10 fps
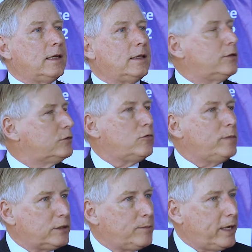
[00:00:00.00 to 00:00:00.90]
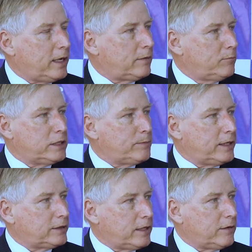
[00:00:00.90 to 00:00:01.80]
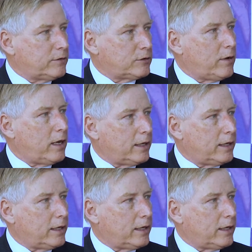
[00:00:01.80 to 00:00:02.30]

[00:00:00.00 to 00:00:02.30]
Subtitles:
there's no mismatch there as well.